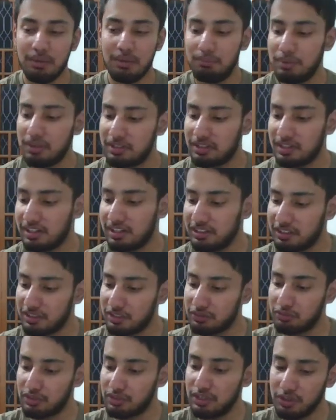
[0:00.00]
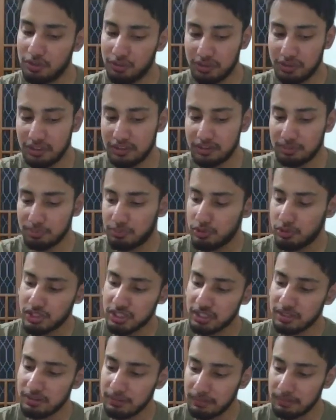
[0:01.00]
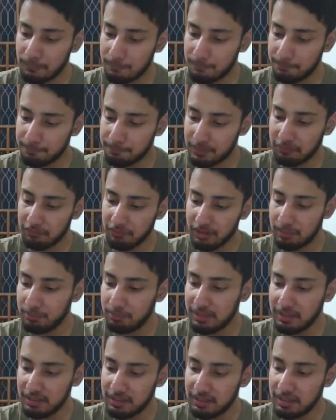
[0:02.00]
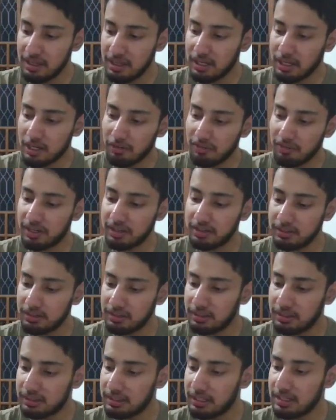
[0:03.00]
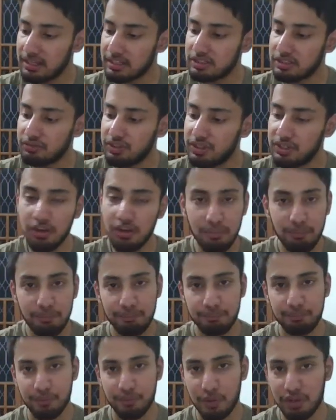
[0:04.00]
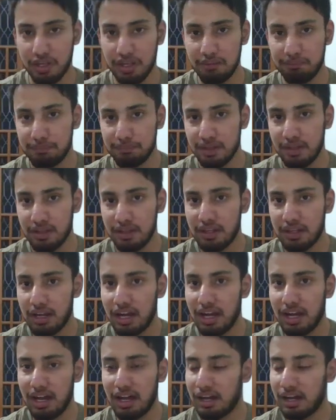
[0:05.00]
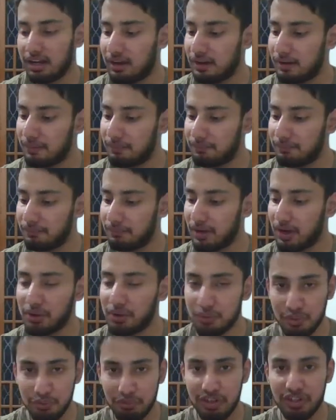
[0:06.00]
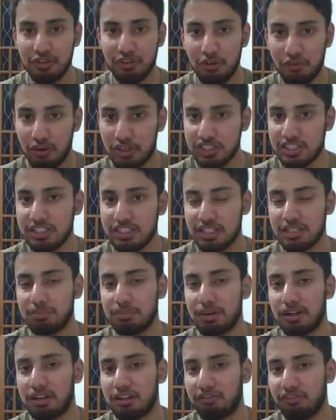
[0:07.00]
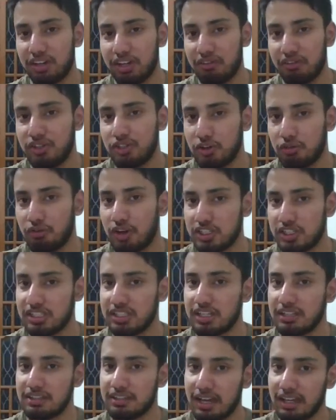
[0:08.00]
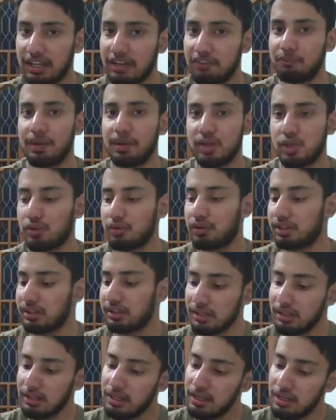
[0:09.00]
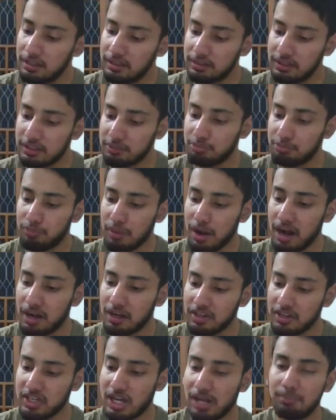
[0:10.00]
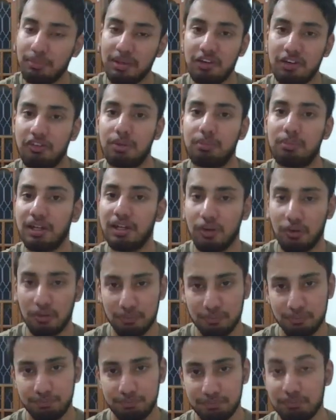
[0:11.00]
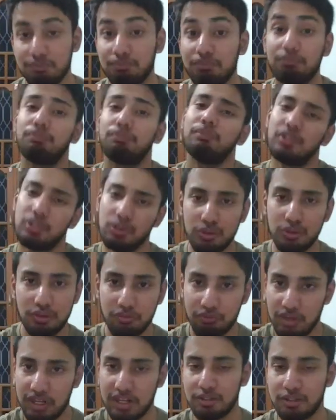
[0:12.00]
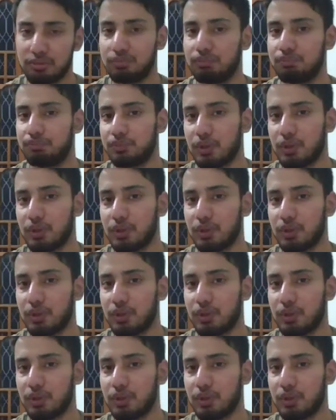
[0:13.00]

Basically this video, this portion will be covered in the next video. Okay, I don't know when you are watching this, but whenever you are watching this, I can bet you one thing, this part shall be covered by now, soon, very soon.